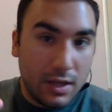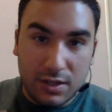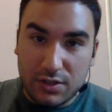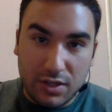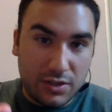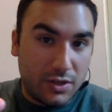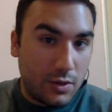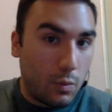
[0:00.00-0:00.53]

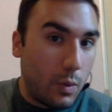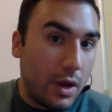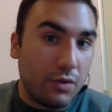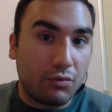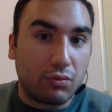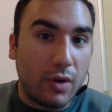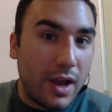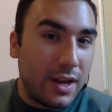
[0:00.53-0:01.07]
Since it went
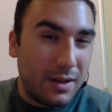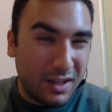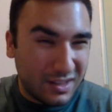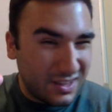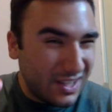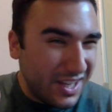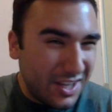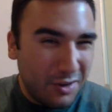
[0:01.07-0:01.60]
red a
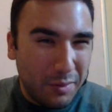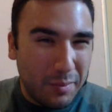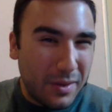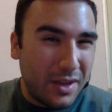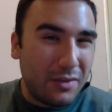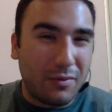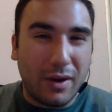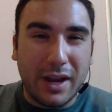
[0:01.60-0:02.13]
little
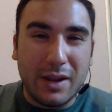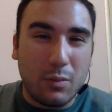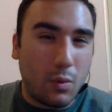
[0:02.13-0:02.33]
bit, right,